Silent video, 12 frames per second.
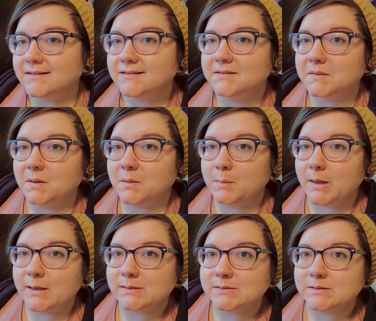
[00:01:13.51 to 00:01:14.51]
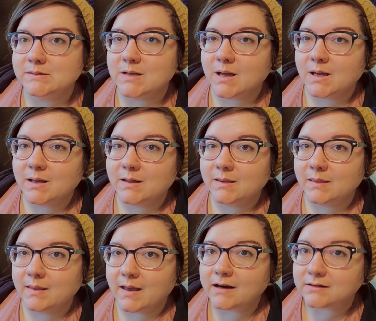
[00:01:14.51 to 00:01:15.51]
some acid dye,
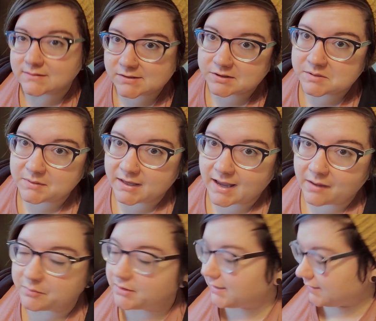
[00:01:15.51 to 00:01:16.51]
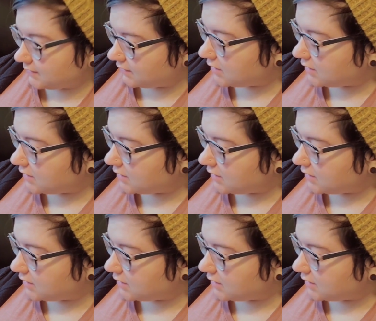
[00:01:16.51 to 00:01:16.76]
that's gonna be happening